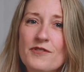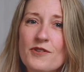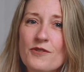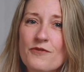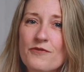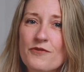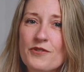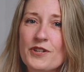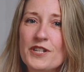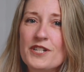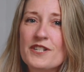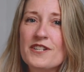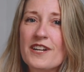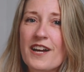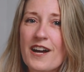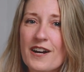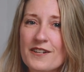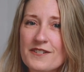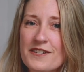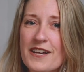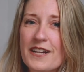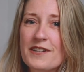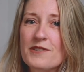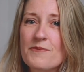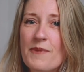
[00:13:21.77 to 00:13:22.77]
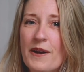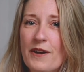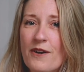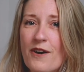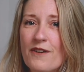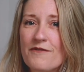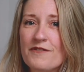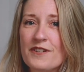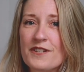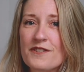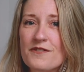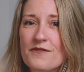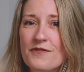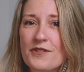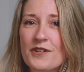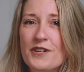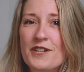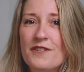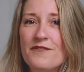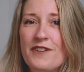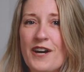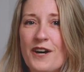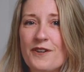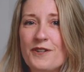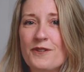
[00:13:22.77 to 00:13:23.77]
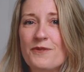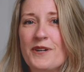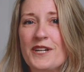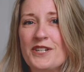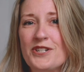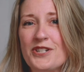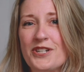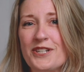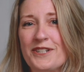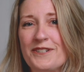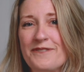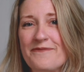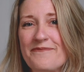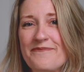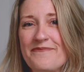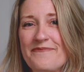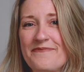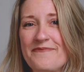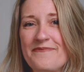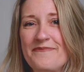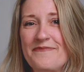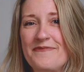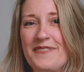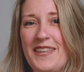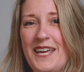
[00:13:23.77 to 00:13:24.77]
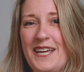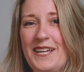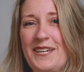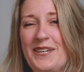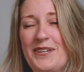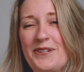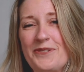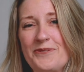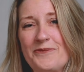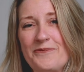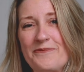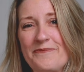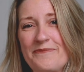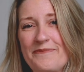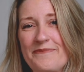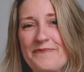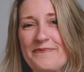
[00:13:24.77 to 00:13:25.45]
feel free to contact my office for an evaluation. Thank you.